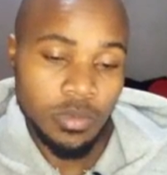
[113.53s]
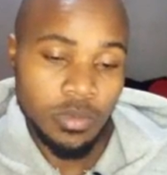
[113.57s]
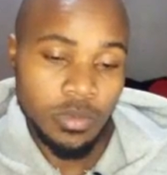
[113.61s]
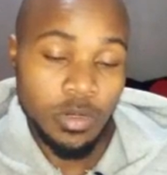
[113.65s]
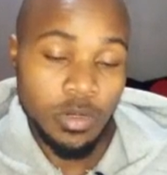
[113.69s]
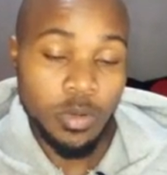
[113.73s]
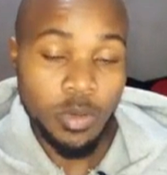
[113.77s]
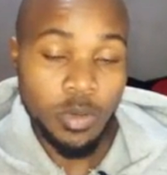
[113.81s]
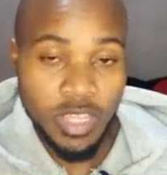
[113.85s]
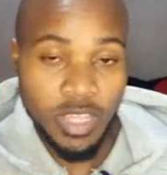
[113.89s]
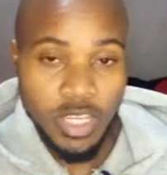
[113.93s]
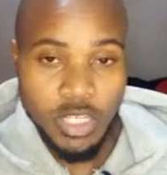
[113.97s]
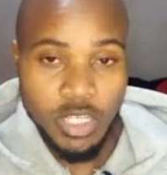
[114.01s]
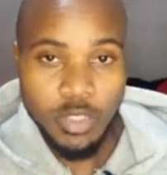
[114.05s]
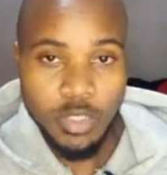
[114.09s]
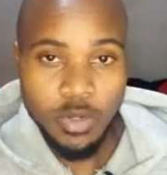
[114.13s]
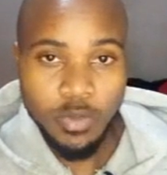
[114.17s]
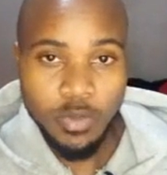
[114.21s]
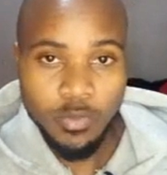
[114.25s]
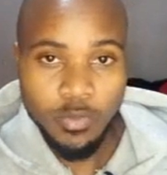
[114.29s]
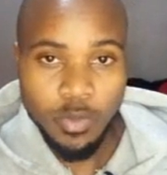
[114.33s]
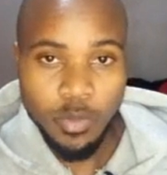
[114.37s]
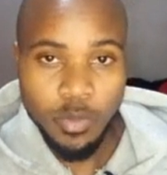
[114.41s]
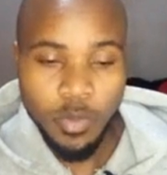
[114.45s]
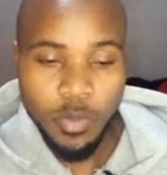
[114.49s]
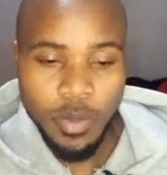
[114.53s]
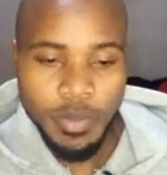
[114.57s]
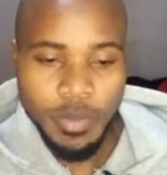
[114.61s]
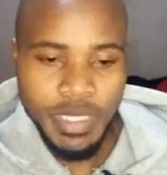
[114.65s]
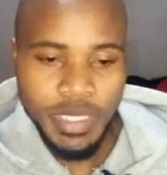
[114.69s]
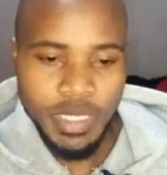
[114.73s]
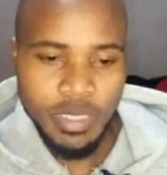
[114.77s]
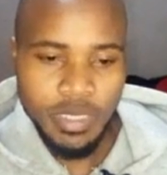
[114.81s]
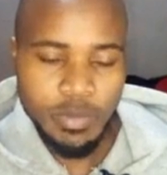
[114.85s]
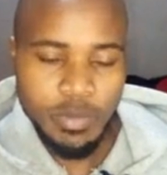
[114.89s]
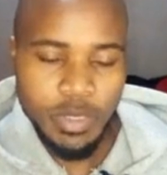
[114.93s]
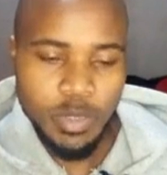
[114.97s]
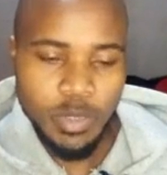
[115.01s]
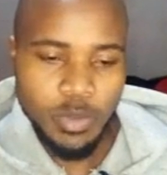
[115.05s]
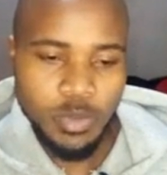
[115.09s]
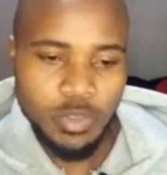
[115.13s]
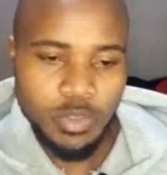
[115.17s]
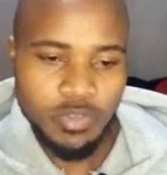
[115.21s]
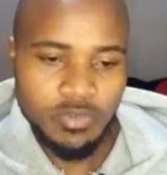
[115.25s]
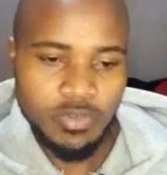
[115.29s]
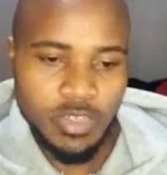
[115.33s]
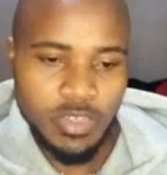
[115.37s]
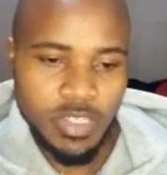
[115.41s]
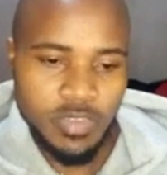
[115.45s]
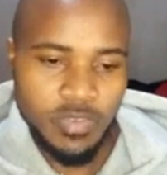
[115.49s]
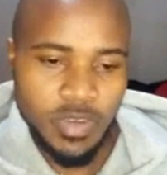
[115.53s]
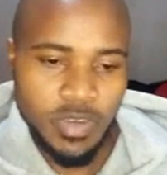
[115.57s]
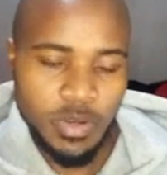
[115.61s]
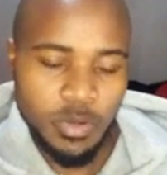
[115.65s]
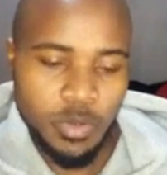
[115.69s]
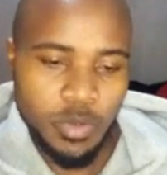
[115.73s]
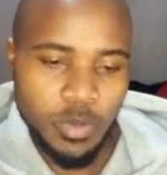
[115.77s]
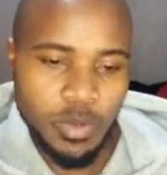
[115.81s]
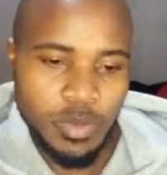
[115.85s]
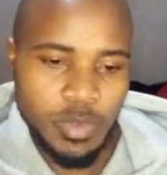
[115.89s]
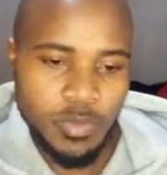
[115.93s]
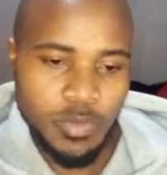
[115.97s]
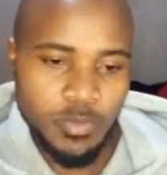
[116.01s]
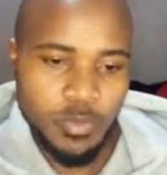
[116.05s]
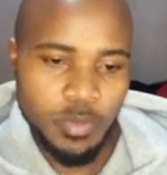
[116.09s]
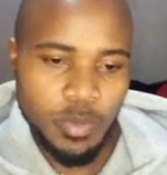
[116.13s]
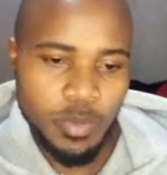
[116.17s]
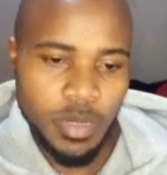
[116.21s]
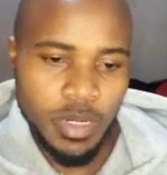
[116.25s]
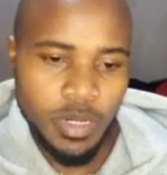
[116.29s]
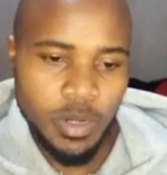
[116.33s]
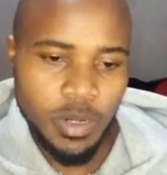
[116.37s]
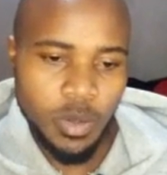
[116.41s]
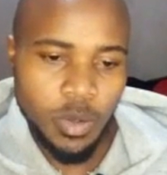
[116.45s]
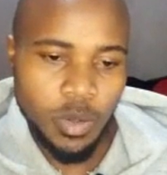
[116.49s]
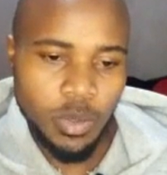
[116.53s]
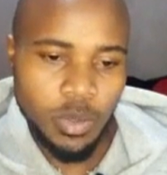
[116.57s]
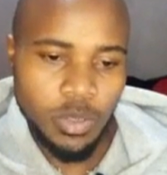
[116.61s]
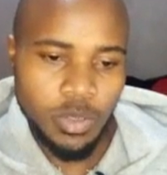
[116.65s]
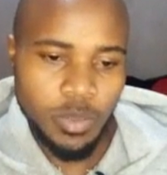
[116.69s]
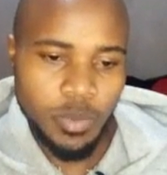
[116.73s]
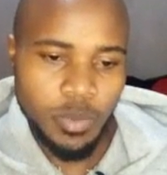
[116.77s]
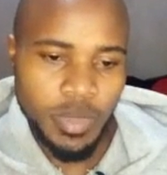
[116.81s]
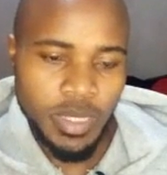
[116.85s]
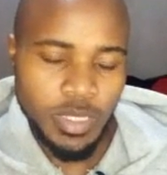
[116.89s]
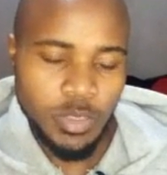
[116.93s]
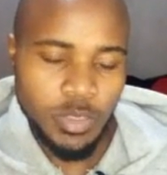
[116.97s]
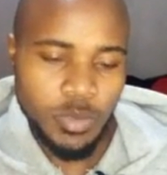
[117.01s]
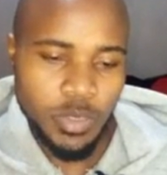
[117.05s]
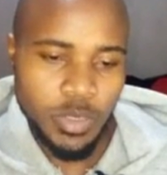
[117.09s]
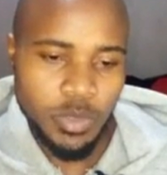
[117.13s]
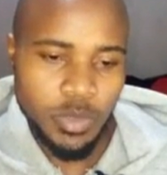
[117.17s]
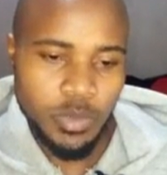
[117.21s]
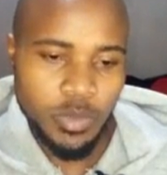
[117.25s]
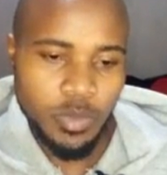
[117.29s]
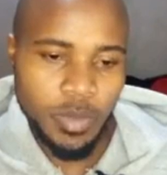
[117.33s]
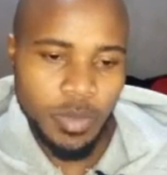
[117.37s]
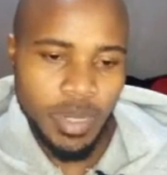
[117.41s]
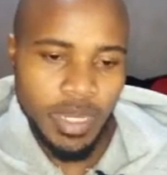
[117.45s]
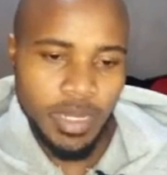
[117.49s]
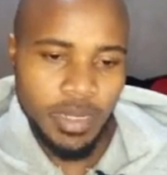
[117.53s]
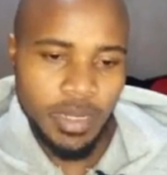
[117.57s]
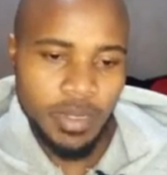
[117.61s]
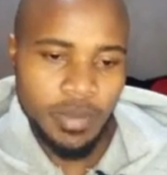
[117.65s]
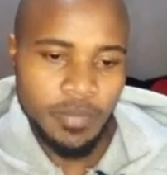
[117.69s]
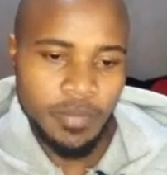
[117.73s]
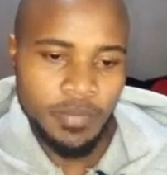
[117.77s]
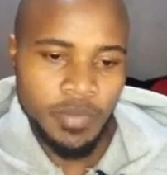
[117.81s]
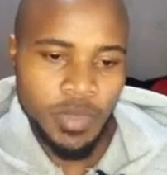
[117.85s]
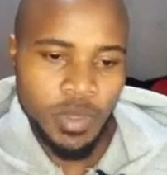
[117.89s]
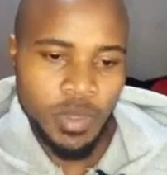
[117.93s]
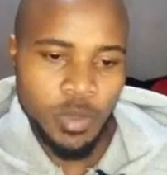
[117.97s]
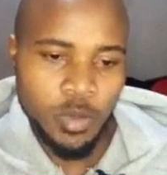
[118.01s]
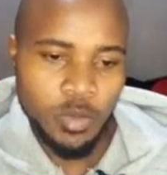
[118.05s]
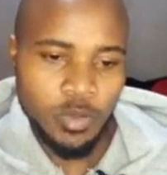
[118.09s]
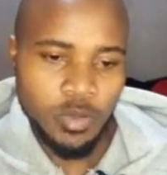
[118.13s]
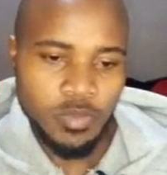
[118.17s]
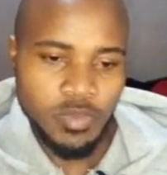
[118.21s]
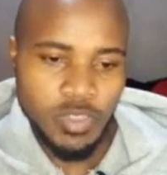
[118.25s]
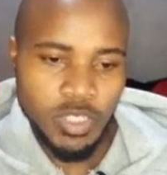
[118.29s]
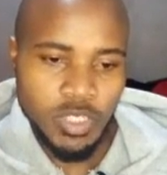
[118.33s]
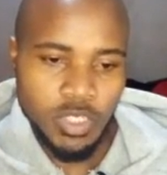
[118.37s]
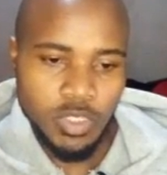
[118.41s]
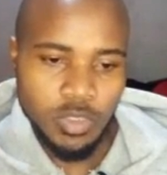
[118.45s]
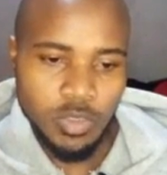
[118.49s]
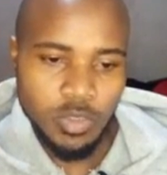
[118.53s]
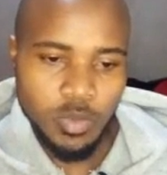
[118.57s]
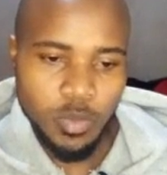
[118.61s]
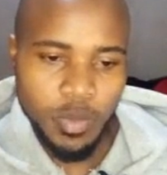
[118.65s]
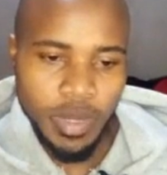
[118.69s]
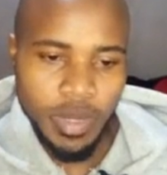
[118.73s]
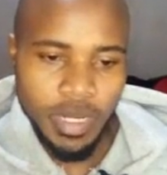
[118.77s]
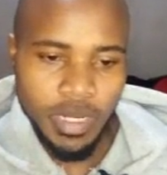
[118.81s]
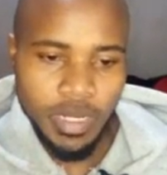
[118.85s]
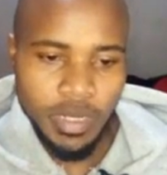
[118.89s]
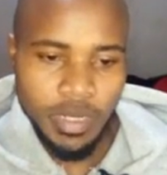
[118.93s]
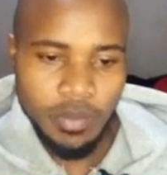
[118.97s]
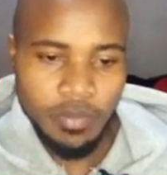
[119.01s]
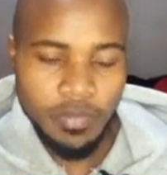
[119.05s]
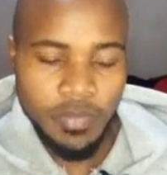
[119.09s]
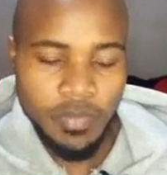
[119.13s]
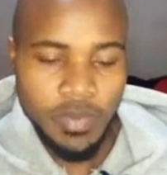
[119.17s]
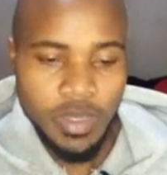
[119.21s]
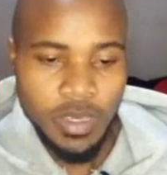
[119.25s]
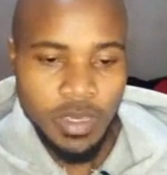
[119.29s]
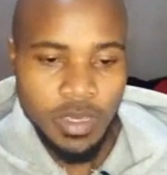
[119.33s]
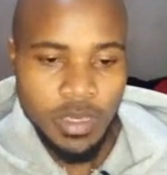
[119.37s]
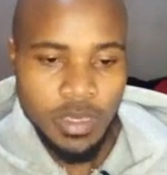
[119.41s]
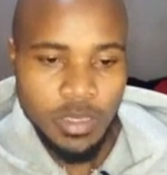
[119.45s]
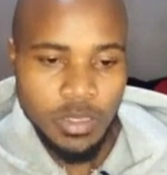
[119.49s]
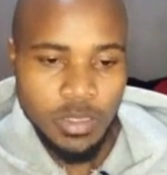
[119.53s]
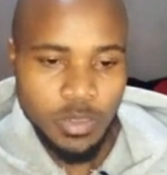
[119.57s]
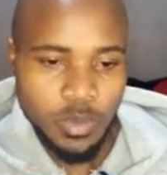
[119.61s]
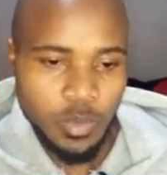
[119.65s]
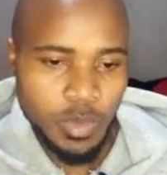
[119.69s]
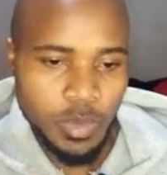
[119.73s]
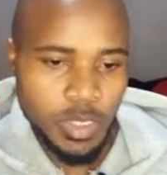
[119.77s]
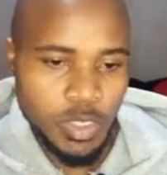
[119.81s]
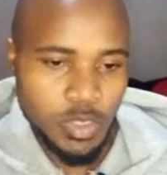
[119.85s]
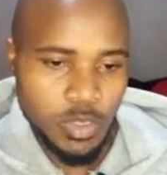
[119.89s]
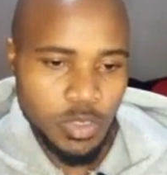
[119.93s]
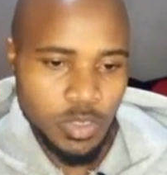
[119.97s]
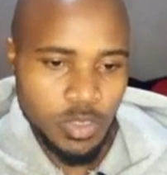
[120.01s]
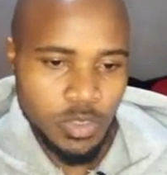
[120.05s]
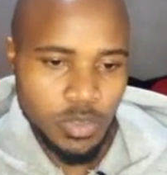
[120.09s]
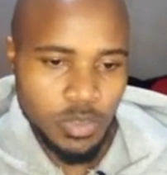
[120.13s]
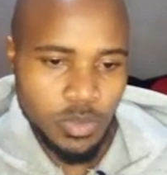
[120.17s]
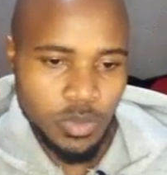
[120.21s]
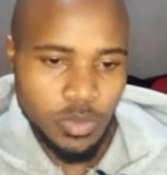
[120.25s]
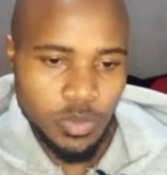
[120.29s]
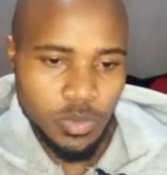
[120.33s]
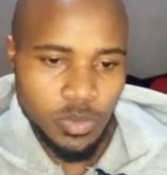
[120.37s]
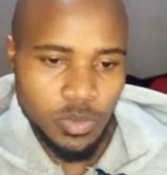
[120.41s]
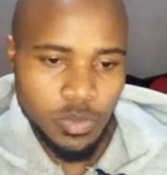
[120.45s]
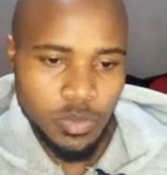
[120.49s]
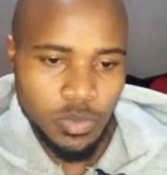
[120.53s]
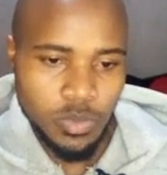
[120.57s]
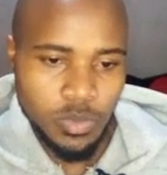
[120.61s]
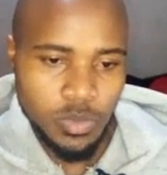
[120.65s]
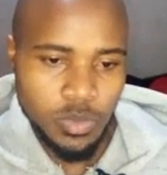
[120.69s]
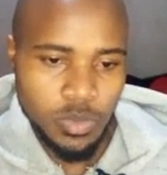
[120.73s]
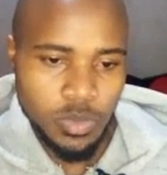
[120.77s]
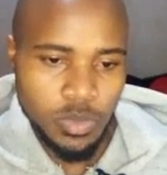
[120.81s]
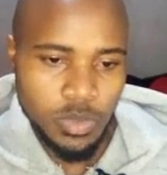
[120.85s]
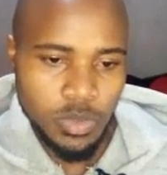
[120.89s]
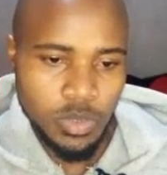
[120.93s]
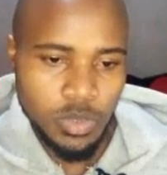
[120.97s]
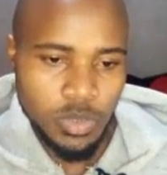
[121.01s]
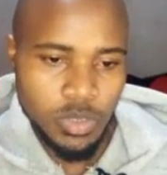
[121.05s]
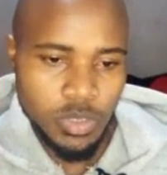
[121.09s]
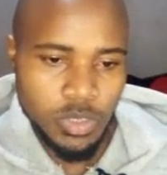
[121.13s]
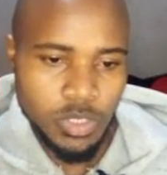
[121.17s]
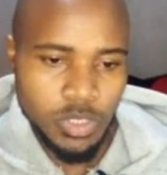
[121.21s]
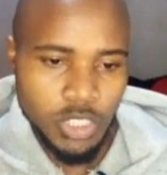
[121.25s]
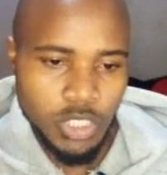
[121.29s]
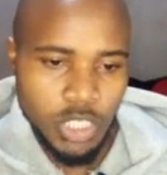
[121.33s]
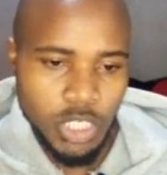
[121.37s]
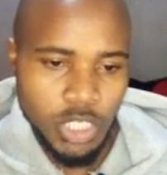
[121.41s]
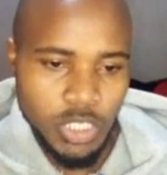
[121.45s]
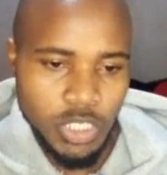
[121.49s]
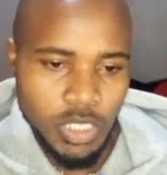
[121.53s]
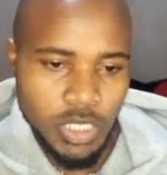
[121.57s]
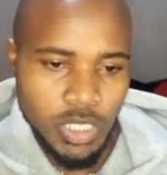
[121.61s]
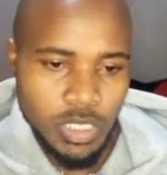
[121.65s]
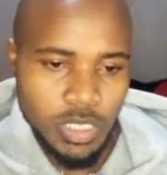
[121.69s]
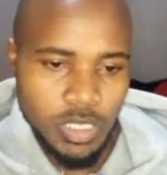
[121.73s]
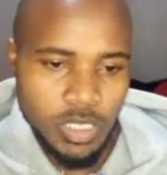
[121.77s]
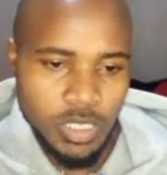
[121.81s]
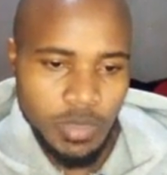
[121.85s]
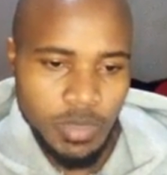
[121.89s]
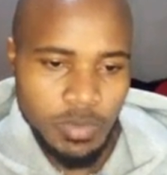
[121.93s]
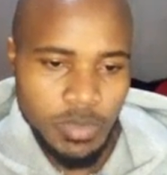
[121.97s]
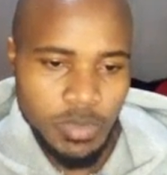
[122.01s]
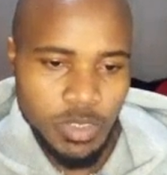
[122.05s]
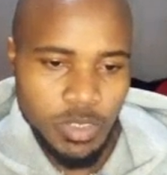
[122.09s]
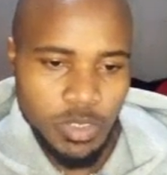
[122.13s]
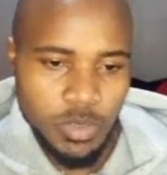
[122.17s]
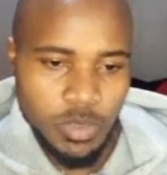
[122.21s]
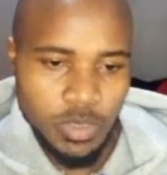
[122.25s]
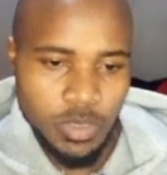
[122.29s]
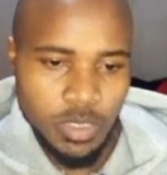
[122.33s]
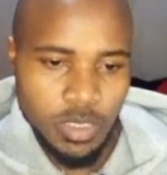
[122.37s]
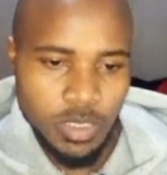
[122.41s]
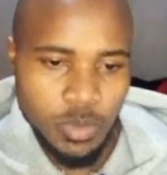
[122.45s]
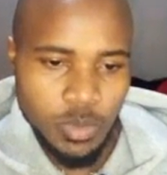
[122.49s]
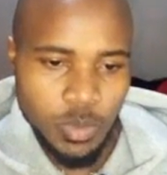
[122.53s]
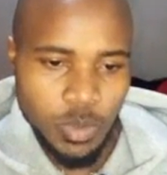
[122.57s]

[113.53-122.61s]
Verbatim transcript: location of your website because you've transferred your website from an old domain to a new domain or you've changed your domain name so make sure to change this substitute this